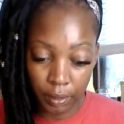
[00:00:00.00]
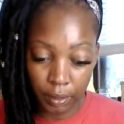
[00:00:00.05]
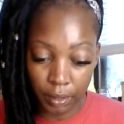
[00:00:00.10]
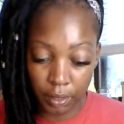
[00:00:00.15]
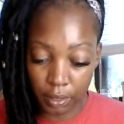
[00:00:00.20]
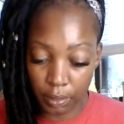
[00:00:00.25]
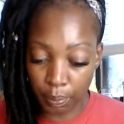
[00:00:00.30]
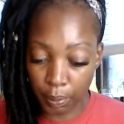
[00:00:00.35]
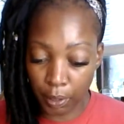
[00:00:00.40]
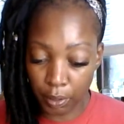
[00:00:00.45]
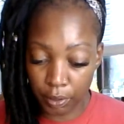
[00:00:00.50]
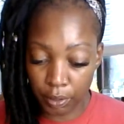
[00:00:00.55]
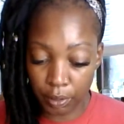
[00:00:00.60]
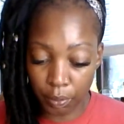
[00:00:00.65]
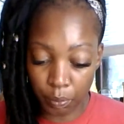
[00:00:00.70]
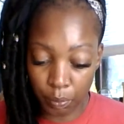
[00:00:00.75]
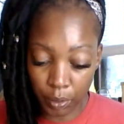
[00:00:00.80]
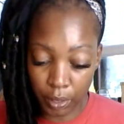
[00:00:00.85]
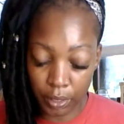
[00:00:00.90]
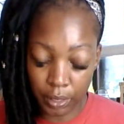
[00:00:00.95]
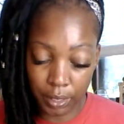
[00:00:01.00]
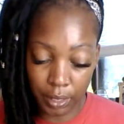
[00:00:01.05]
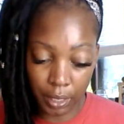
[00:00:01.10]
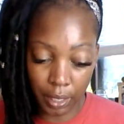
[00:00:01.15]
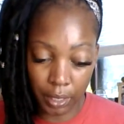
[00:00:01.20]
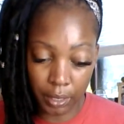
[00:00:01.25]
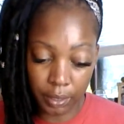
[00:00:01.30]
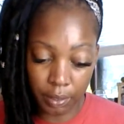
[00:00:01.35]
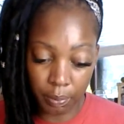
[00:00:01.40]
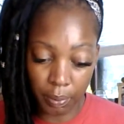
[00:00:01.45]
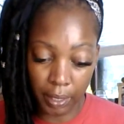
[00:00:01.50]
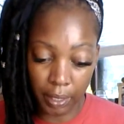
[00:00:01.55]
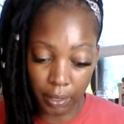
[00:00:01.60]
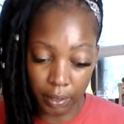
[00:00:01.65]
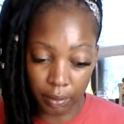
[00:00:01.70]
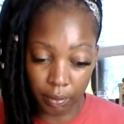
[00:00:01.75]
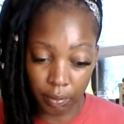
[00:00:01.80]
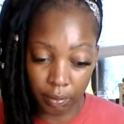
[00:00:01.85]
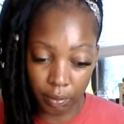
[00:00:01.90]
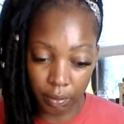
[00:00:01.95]
This person wants to
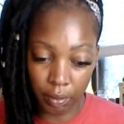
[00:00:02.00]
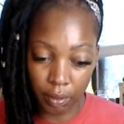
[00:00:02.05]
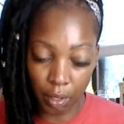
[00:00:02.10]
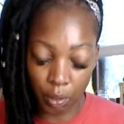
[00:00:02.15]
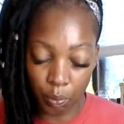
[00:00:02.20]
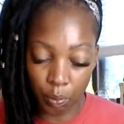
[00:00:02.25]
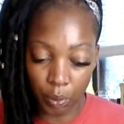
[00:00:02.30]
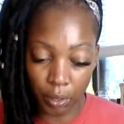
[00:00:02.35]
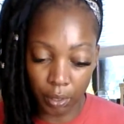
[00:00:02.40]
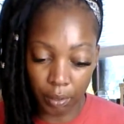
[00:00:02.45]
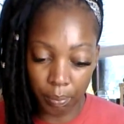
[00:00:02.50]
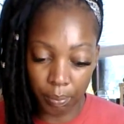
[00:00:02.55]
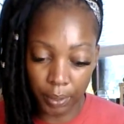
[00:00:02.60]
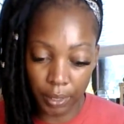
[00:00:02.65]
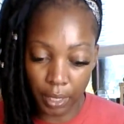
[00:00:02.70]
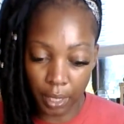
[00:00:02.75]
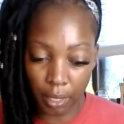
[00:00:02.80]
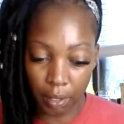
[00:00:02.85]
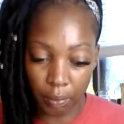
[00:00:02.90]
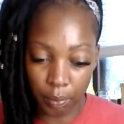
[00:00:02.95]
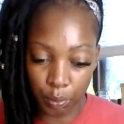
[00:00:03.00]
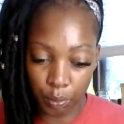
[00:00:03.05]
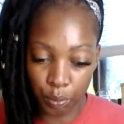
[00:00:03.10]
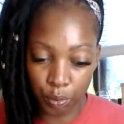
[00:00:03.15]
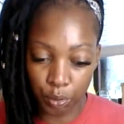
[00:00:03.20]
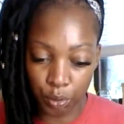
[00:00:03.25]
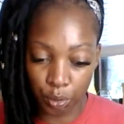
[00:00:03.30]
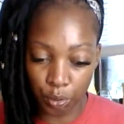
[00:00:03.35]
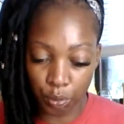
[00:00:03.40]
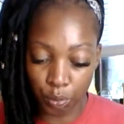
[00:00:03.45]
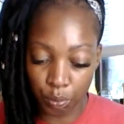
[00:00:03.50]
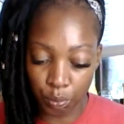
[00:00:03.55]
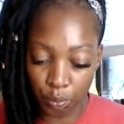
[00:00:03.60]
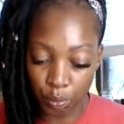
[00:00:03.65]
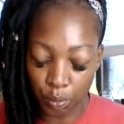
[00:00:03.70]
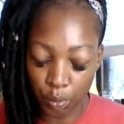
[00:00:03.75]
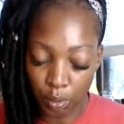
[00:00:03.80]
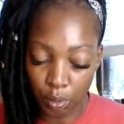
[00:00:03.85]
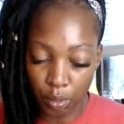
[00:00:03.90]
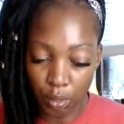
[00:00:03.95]
expand. They want to be able to,
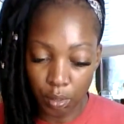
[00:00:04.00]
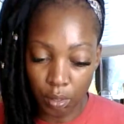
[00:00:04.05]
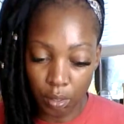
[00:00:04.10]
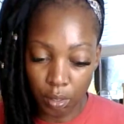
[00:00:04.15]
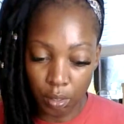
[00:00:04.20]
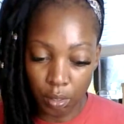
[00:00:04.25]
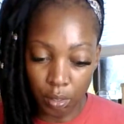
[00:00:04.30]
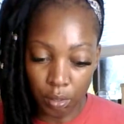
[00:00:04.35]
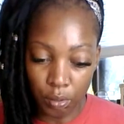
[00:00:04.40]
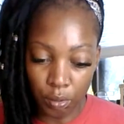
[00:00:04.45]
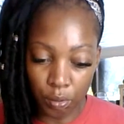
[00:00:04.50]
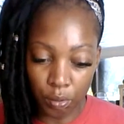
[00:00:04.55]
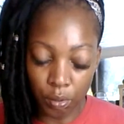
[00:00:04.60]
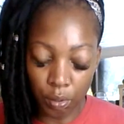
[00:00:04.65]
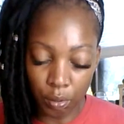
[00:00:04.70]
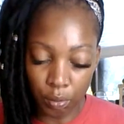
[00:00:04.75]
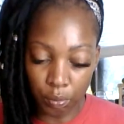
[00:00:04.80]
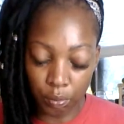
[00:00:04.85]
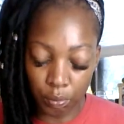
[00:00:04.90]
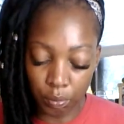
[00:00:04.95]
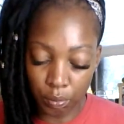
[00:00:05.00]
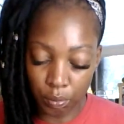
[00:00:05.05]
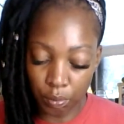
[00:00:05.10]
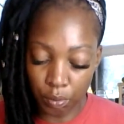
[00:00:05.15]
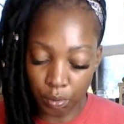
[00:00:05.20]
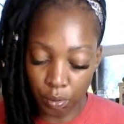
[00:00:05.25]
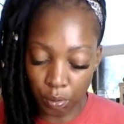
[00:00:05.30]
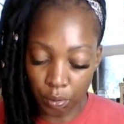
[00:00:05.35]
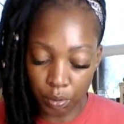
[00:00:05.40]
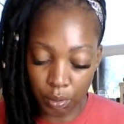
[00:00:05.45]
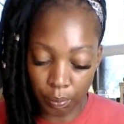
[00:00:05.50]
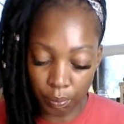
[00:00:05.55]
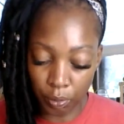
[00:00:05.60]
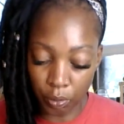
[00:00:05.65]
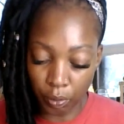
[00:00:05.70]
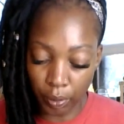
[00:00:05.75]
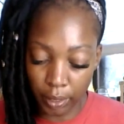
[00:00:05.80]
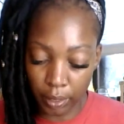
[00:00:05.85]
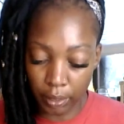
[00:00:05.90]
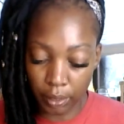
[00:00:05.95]
you know, do some
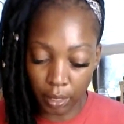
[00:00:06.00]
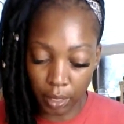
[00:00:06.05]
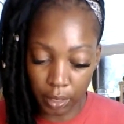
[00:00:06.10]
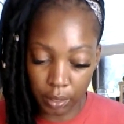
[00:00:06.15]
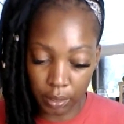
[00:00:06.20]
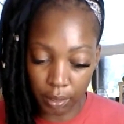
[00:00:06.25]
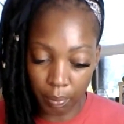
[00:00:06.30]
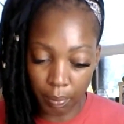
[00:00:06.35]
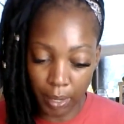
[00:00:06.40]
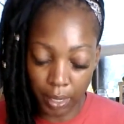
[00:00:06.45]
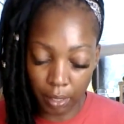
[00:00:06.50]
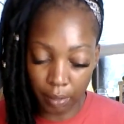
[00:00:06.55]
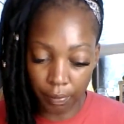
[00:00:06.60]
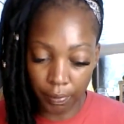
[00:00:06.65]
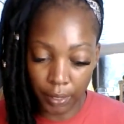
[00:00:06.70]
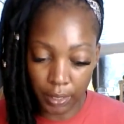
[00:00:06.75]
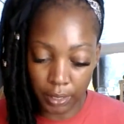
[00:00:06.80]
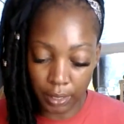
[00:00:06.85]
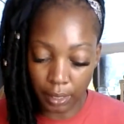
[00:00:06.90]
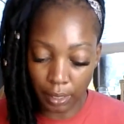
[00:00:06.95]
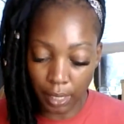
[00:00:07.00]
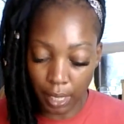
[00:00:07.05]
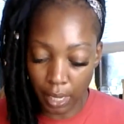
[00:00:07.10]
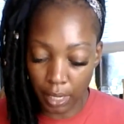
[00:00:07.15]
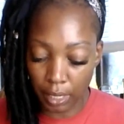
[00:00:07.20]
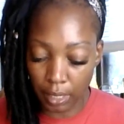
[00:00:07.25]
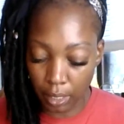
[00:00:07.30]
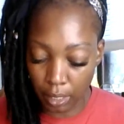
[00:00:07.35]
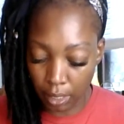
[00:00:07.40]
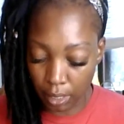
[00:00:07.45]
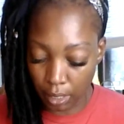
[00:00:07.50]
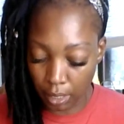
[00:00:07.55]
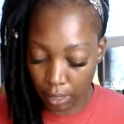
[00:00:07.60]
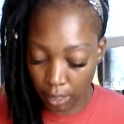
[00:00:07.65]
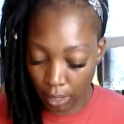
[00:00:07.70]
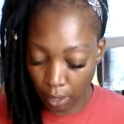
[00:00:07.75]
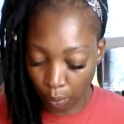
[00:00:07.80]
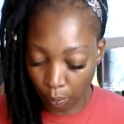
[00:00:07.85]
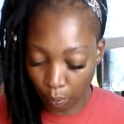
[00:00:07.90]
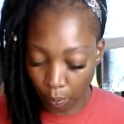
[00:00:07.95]
great things and manifest a lot here
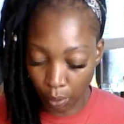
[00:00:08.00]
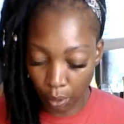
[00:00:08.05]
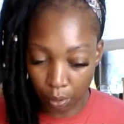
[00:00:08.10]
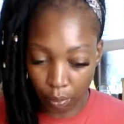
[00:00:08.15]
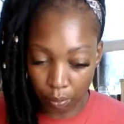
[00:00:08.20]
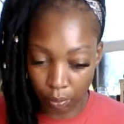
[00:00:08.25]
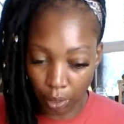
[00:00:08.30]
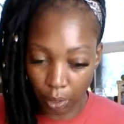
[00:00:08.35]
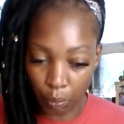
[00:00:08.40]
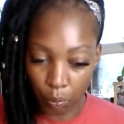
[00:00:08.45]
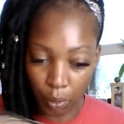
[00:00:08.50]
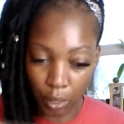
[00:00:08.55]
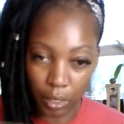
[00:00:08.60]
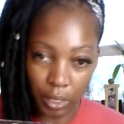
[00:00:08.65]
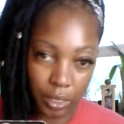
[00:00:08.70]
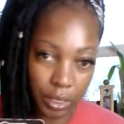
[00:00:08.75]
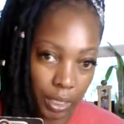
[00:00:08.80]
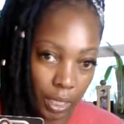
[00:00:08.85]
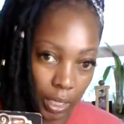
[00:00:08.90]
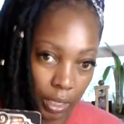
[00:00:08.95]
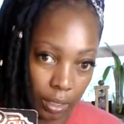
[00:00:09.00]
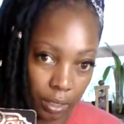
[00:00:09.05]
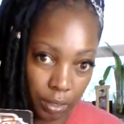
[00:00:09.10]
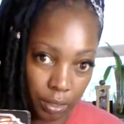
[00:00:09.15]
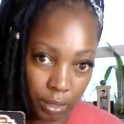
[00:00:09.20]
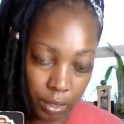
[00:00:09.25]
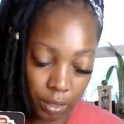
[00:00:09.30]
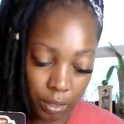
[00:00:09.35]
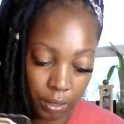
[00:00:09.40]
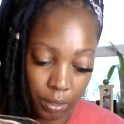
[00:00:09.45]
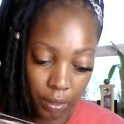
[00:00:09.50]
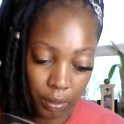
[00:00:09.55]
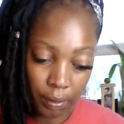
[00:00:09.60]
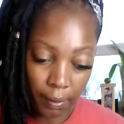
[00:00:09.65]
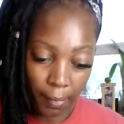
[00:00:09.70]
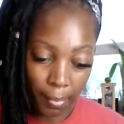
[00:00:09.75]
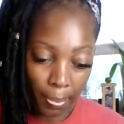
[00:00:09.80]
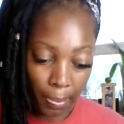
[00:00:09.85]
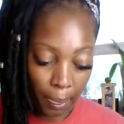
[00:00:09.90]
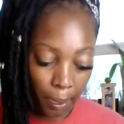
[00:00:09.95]
in their world. They want to change
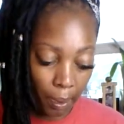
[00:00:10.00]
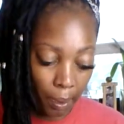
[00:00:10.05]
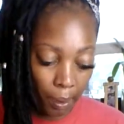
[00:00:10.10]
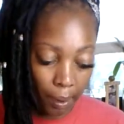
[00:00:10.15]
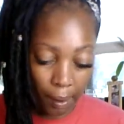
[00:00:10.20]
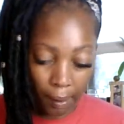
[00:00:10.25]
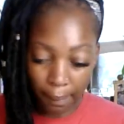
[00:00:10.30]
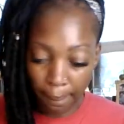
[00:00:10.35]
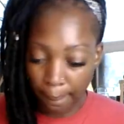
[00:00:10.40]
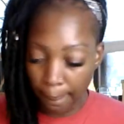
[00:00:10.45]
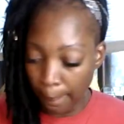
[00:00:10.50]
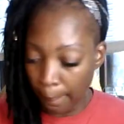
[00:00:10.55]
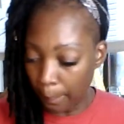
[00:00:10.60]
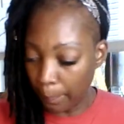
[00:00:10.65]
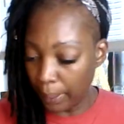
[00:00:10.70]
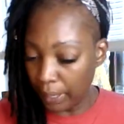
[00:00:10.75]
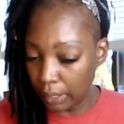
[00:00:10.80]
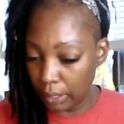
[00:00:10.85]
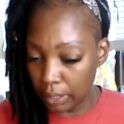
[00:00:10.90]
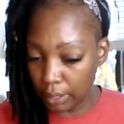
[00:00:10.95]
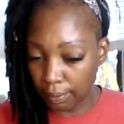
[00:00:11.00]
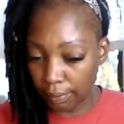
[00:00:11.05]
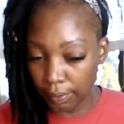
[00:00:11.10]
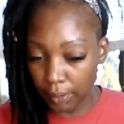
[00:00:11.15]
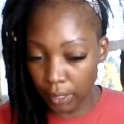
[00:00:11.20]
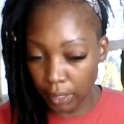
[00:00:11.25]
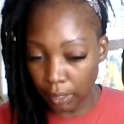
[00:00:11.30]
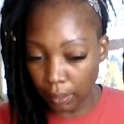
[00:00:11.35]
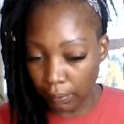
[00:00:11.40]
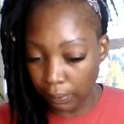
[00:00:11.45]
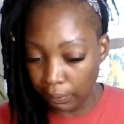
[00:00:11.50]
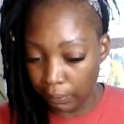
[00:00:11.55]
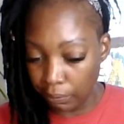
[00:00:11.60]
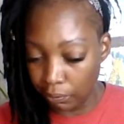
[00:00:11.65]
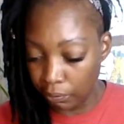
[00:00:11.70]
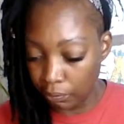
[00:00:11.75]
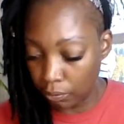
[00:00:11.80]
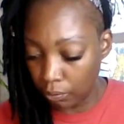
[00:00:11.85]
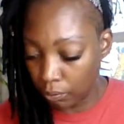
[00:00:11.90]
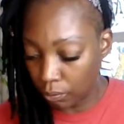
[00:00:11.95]
but it's fear.
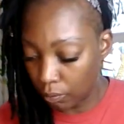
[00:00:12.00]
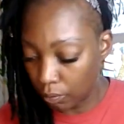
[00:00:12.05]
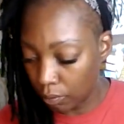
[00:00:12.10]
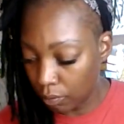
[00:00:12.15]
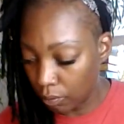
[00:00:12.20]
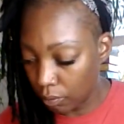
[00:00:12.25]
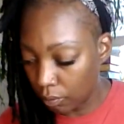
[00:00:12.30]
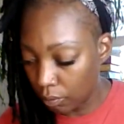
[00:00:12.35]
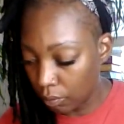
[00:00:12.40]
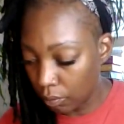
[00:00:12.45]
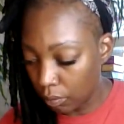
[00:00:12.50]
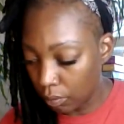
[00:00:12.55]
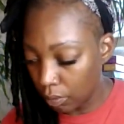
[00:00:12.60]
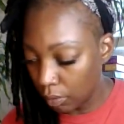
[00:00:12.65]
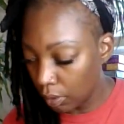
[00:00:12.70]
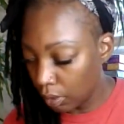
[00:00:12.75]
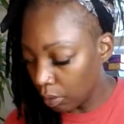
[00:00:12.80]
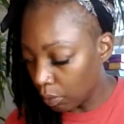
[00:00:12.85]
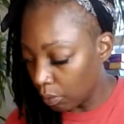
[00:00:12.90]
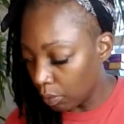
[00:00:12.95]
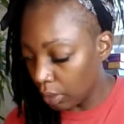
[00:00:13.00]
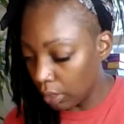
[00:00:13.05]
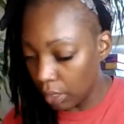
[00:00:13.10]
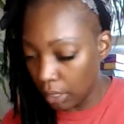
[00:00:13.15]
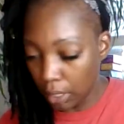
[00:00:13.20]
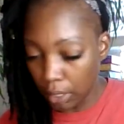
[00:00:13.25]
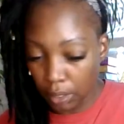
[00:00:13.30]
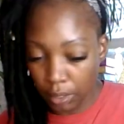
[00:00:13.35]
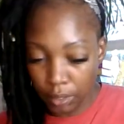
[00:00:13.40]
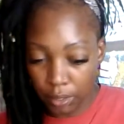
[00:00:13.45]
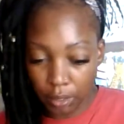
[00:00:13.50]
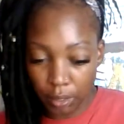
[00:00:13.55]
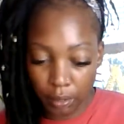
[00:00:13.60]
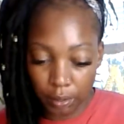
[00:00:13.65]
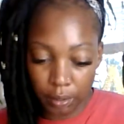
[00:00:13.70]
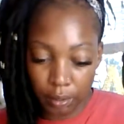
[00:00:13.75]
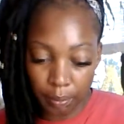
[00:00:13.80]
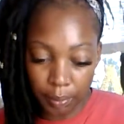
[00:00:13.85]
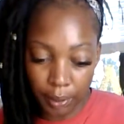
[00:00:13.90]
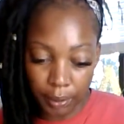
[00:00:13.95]
What are they
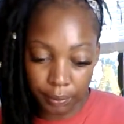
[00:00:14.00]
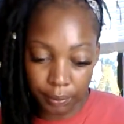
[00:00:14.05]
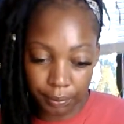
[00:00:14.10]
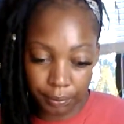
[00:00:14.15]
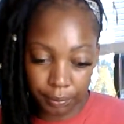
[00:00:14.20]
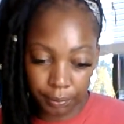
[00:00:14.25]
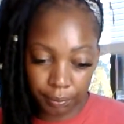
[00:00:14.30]
concerned about?